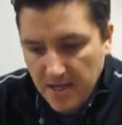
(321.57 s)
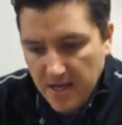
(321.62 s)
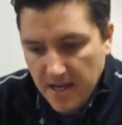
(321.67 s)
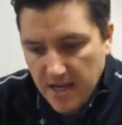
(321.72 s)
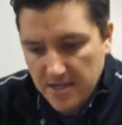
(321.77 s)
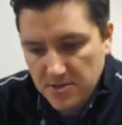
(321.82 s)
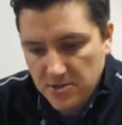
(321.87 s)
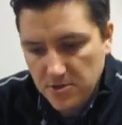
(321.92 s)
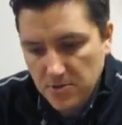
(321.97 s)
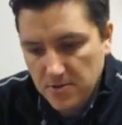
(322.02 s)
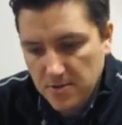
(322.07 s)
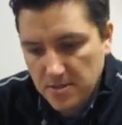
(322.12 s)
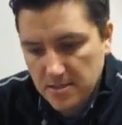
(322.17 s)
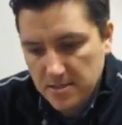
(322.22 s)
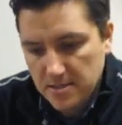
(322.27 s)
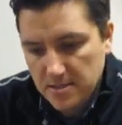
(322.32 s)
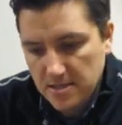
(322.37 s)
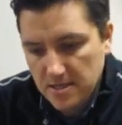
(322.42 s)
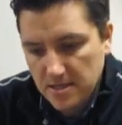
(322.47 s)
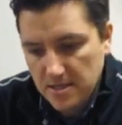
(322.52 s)
As you can
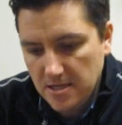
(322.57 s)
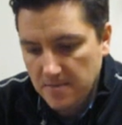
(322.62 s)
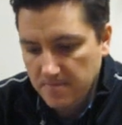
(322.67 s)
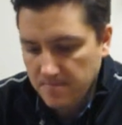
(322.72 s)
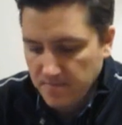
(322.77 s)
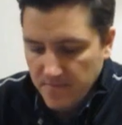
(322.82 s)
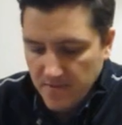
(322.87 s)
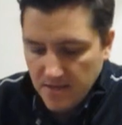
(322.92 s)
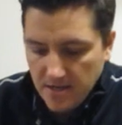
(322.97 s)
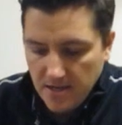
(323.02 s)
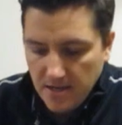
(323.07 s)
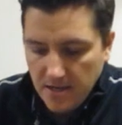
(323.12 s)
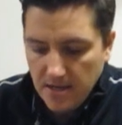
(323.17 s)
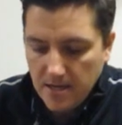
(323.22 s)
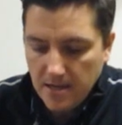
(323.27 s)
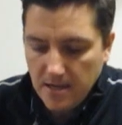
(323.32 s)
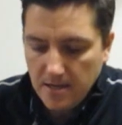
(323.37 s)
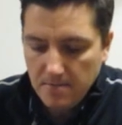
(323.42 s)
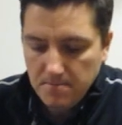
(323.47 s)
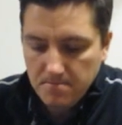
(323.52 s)
see,
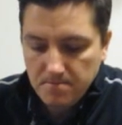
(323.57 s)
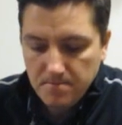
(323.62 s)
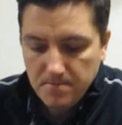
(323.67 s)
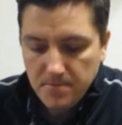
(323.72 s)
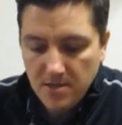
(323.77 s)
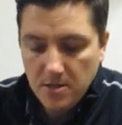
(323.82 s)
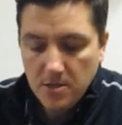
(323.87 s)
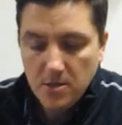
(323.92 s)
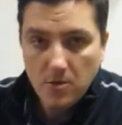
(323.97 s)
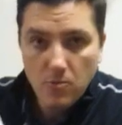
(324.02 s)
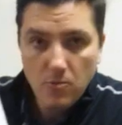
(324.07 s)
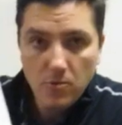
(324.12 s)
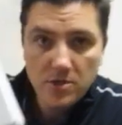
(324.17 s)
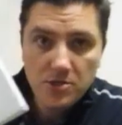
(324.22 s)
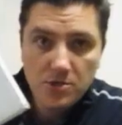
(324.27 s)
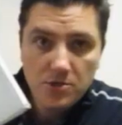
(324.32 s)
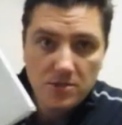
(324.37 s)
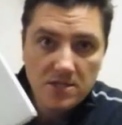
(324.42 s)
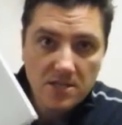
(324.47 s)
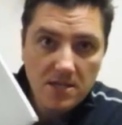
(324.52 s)

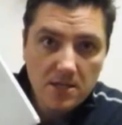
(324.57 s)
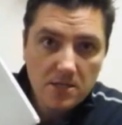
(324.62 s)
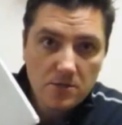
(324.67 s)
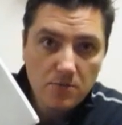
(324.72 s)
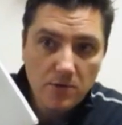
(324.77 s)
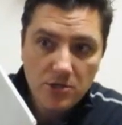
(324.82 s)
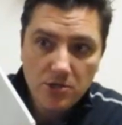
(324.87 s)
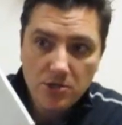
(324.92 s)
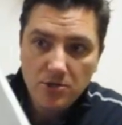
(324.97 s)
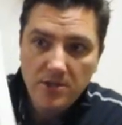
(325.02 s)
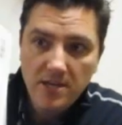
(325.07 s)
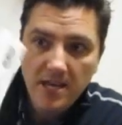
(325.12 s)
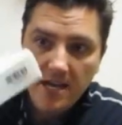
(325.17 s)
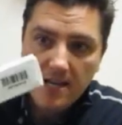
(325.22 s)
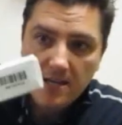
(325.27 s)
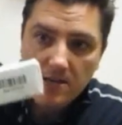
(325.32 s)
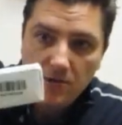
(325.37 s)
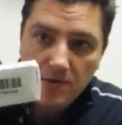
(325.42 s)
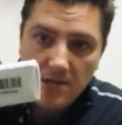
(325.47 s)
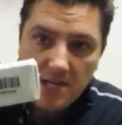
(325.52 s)
what you see is what you
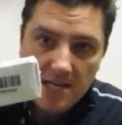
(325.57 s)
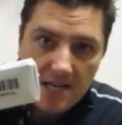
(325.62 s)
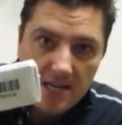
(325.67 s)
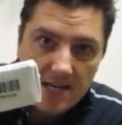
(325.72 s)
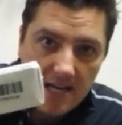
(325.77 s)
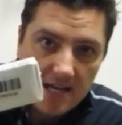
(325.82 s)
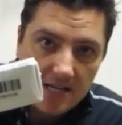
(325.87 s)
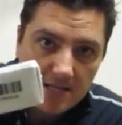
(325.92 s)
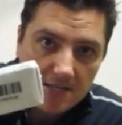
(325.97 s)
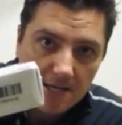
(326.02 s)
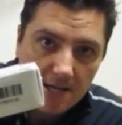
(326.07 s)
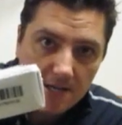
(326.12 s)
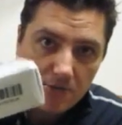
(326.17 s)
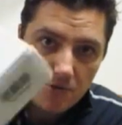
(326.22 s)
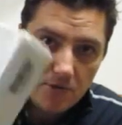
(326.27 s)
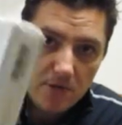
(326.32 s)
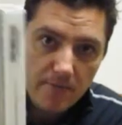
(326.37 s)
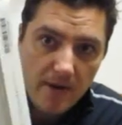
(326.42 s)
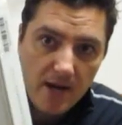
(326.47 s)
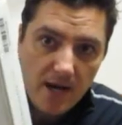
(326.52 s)
get. You get an
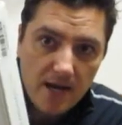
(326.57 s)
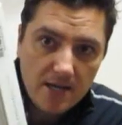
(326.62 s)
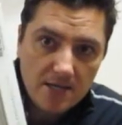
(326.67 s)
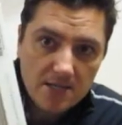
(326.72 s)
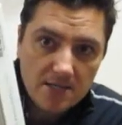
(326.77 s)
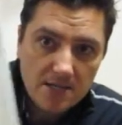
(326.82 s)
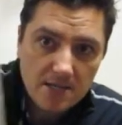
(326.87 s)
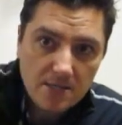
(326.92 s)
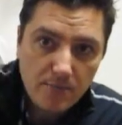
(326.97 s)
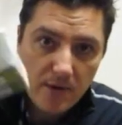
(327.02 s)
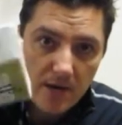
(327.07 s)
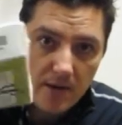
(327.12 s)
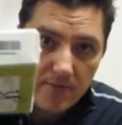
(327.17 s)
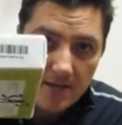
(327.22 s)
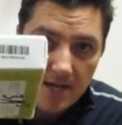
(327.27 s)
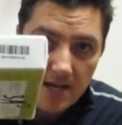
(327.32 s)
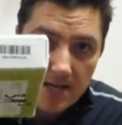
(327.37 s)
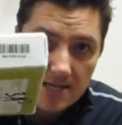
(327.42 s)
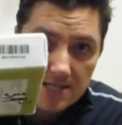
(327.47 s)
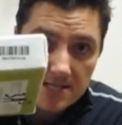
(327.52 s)
Ancestry box. It's
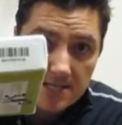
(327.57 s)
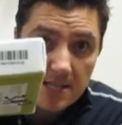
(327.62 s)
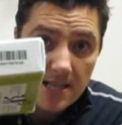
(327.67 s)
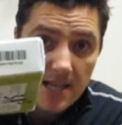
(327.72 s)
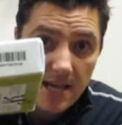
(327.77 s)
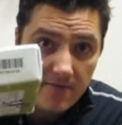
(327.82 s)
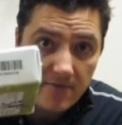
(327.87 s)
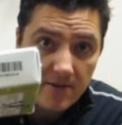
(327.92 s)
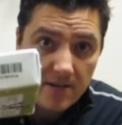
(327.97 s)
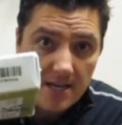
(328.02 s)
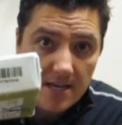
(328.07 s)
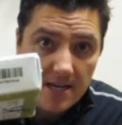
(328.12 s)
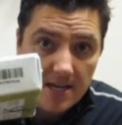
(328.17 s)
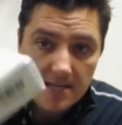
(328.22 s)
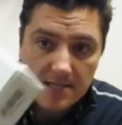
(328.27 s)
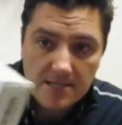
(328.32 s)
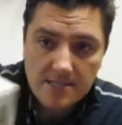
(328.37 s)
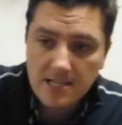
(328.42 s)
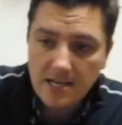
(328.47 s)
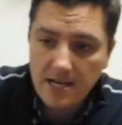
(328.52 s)
probably got a saliva kit
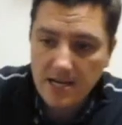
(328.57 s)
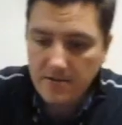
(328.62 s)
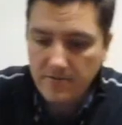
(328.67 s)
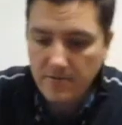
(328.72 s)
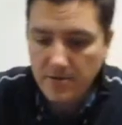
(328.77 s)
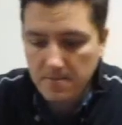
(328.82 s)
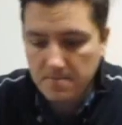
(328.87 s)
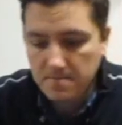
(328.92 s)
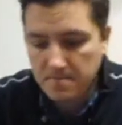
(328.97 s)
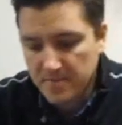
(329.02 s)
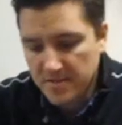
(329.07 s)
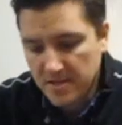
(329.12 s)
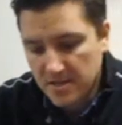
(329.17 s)
inside of it.